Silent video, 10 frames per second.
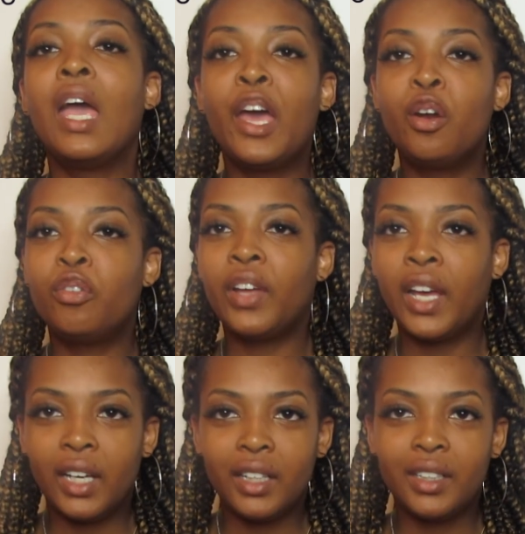It'll
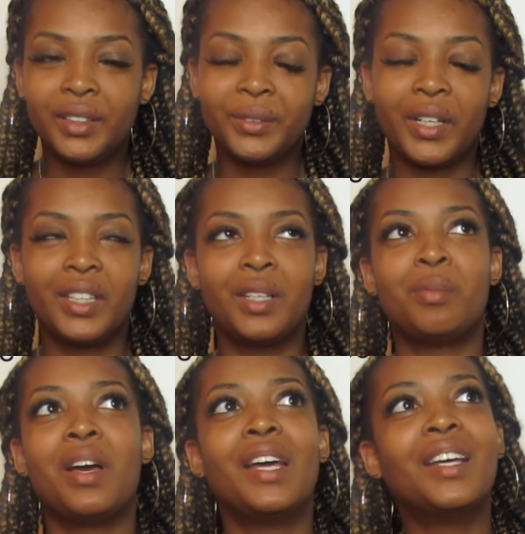fade and then
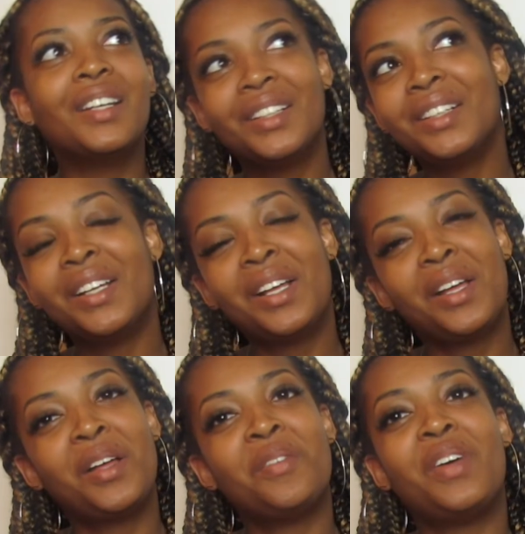my
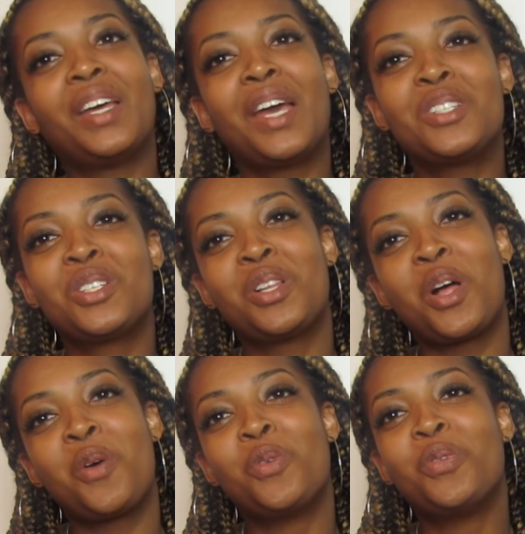vacation
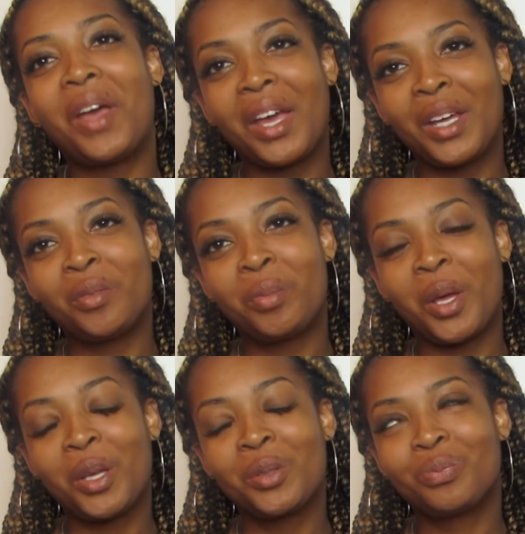glow will fade,
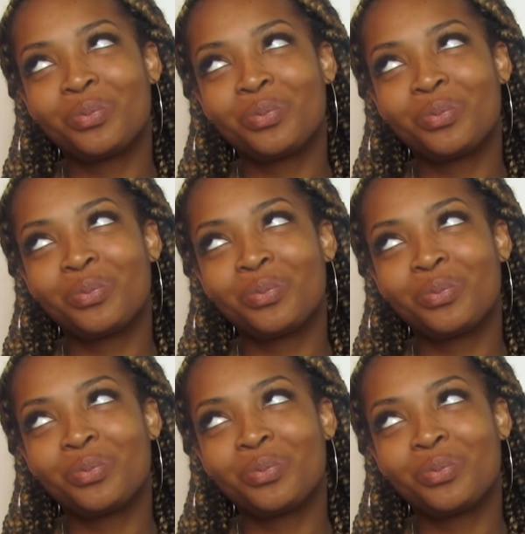but